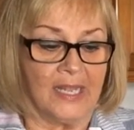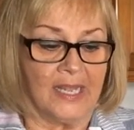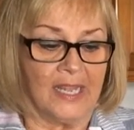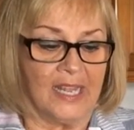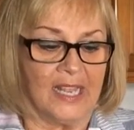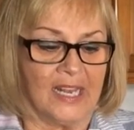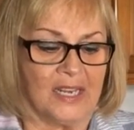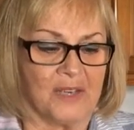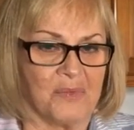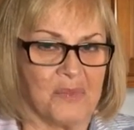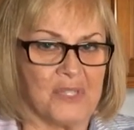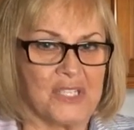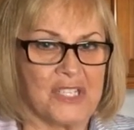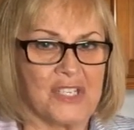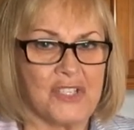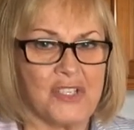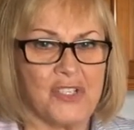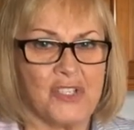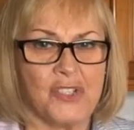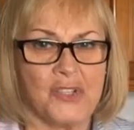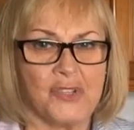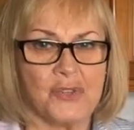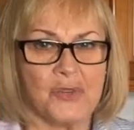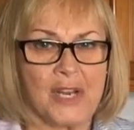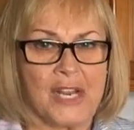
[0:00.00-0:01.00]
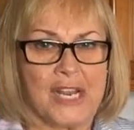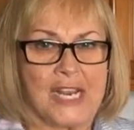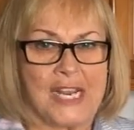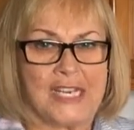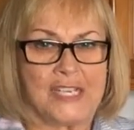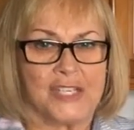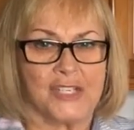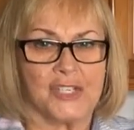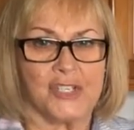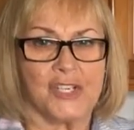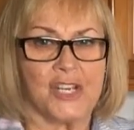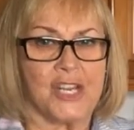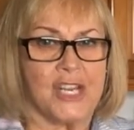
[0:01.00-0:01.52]
and it was a
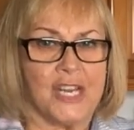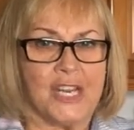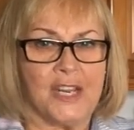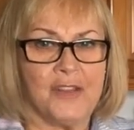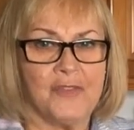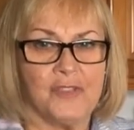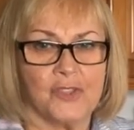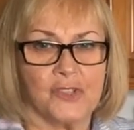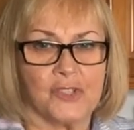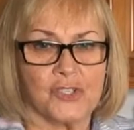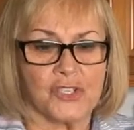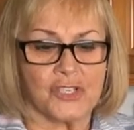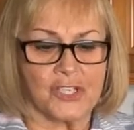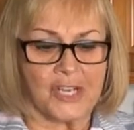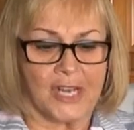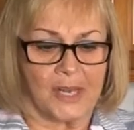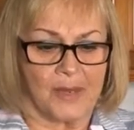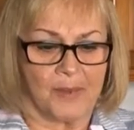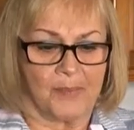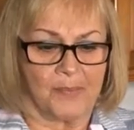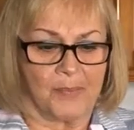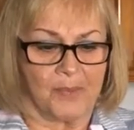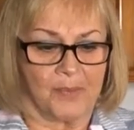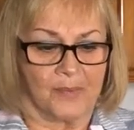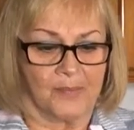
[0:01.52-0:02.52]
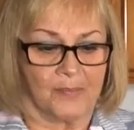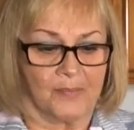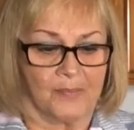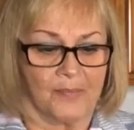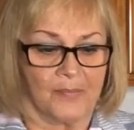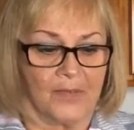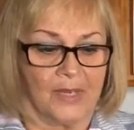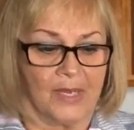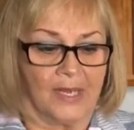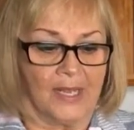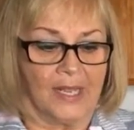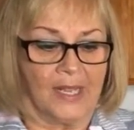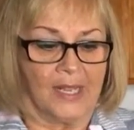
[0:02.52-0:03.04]
strange, evil shape.
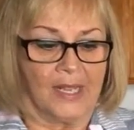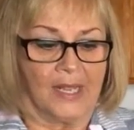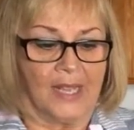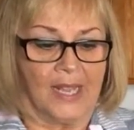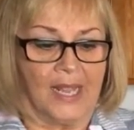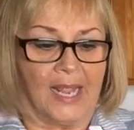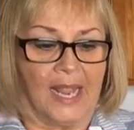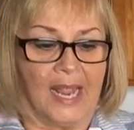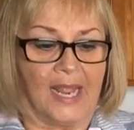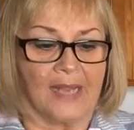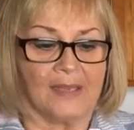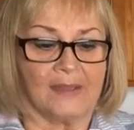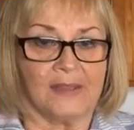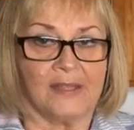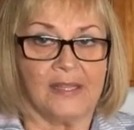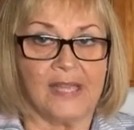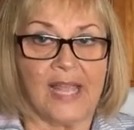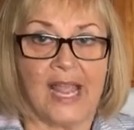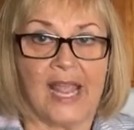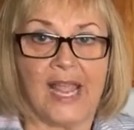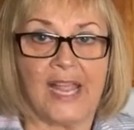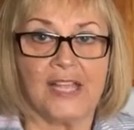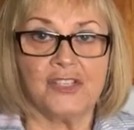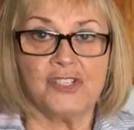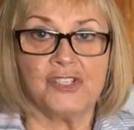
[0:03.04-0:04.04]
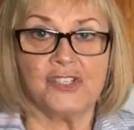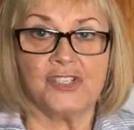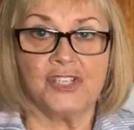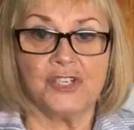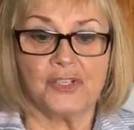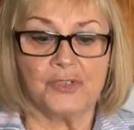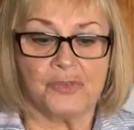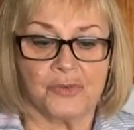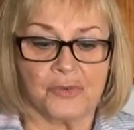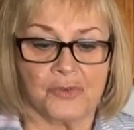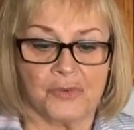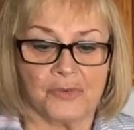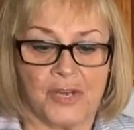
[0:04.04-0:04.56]
At last she
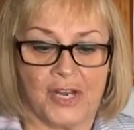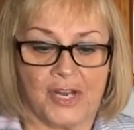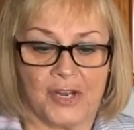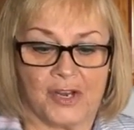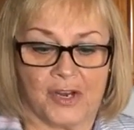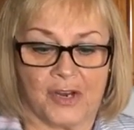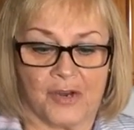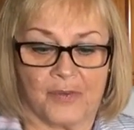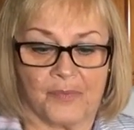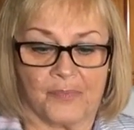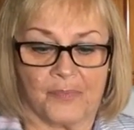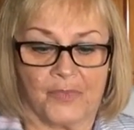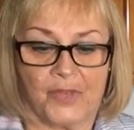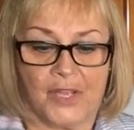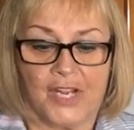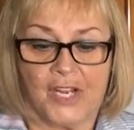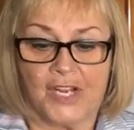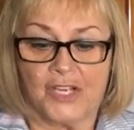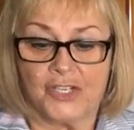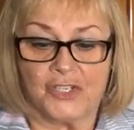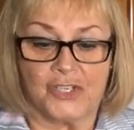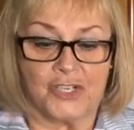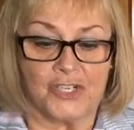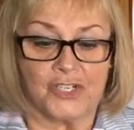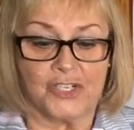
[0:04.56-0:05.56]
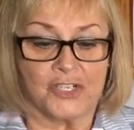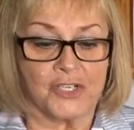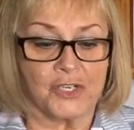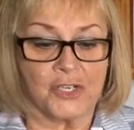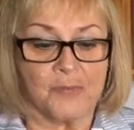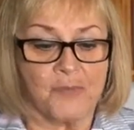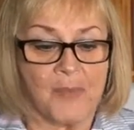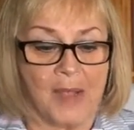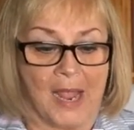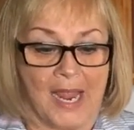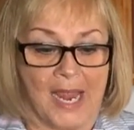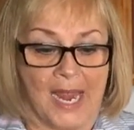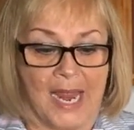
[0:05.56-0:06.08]
drew near. She
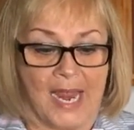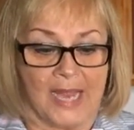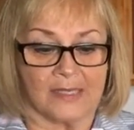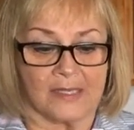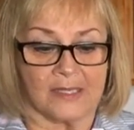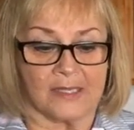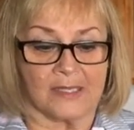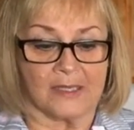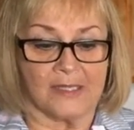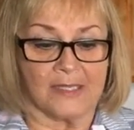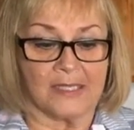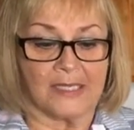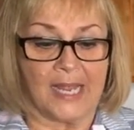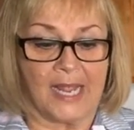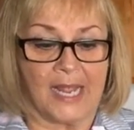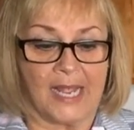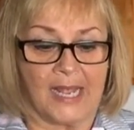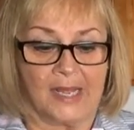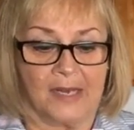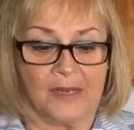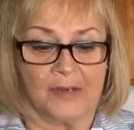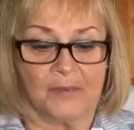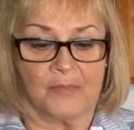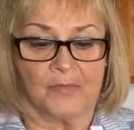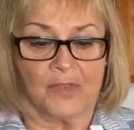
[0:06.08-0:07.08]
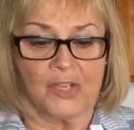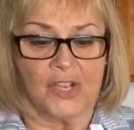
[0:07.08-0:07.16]
stood by Aslan's head.